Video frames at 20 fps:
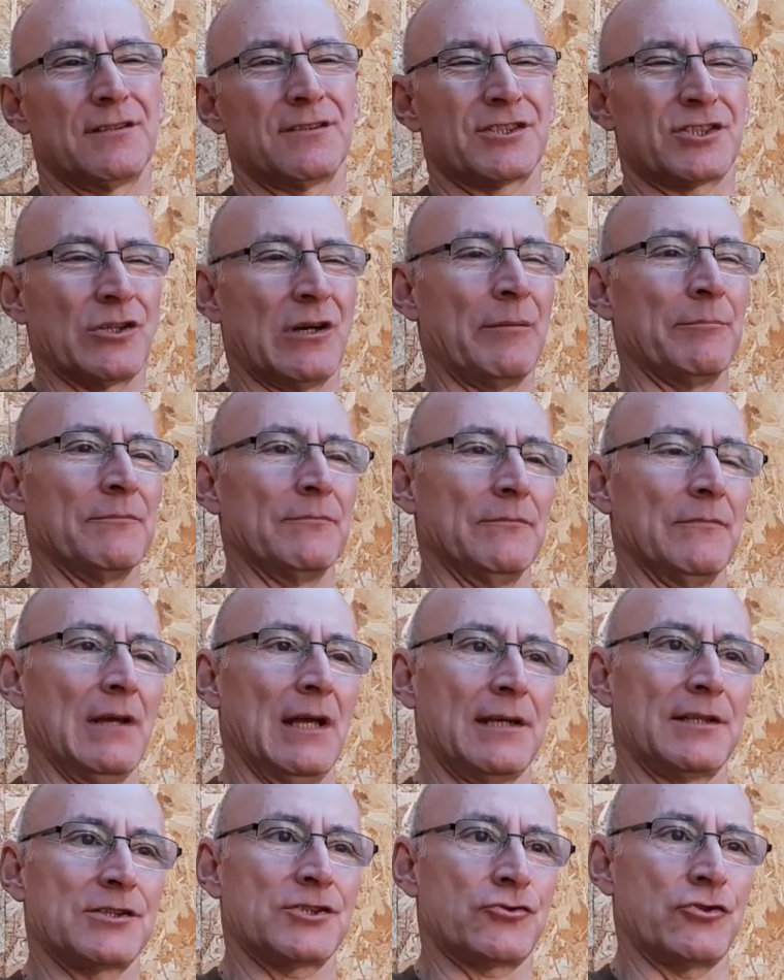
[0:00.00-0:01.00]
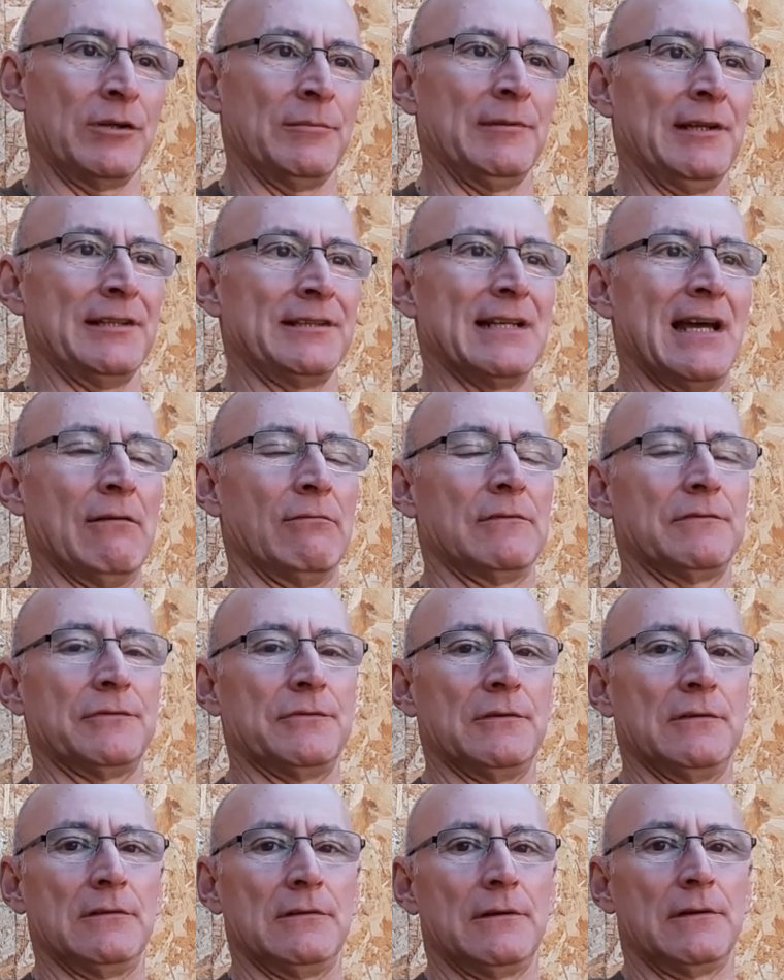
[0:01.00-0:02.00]
so I'm extremely
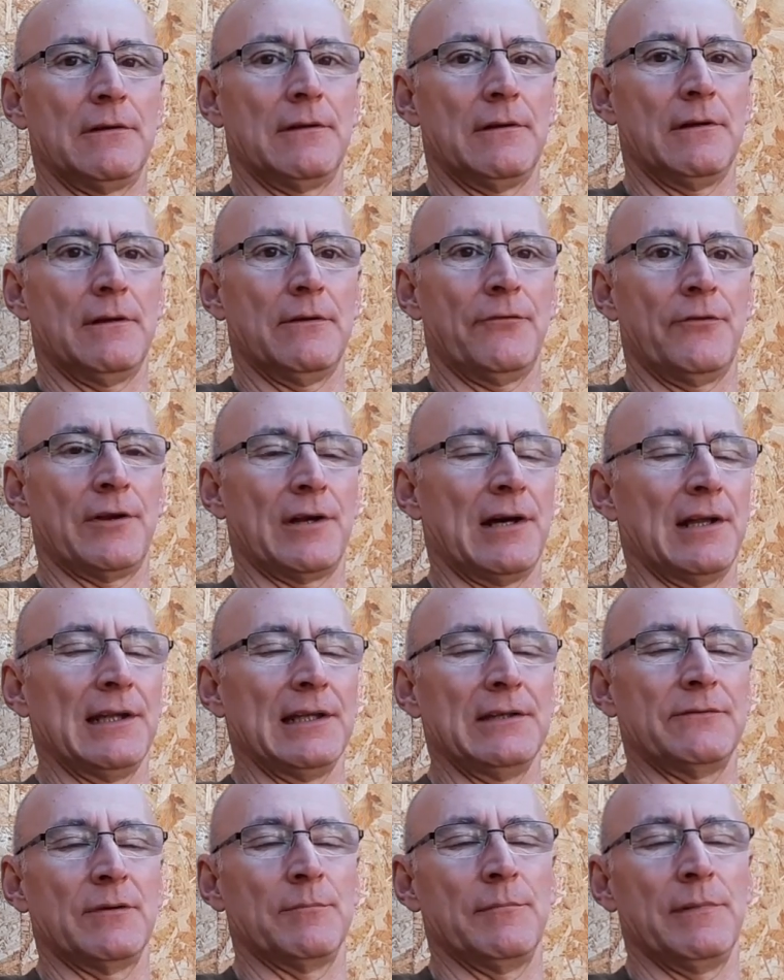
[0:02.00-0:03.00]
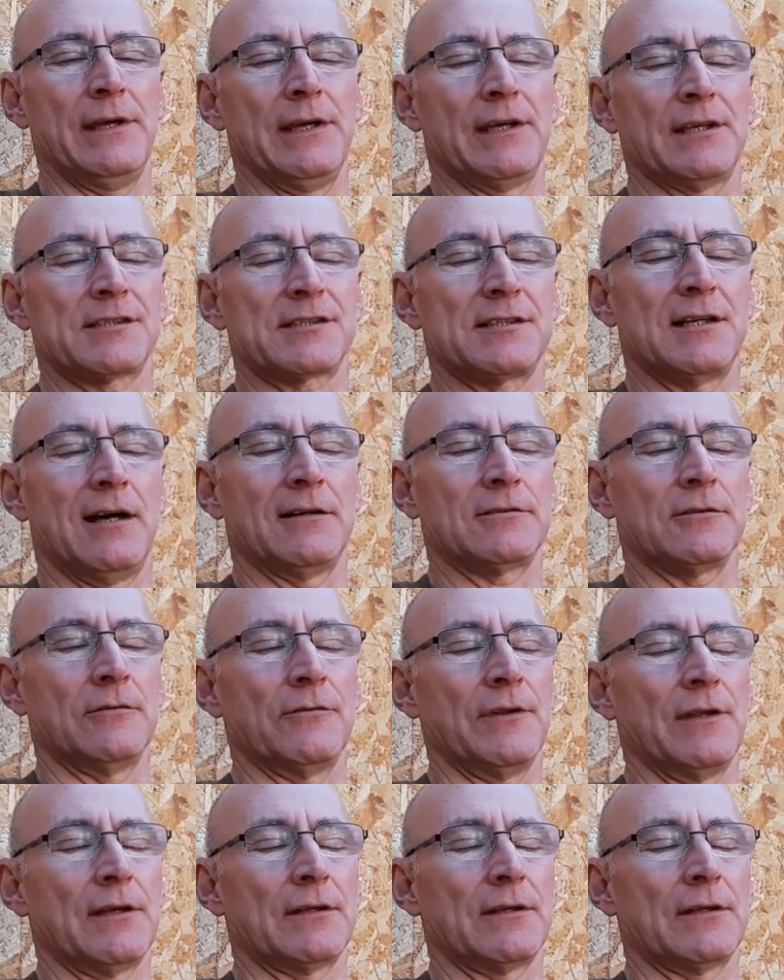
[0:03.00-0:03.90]
doubtful that I'll even make a start on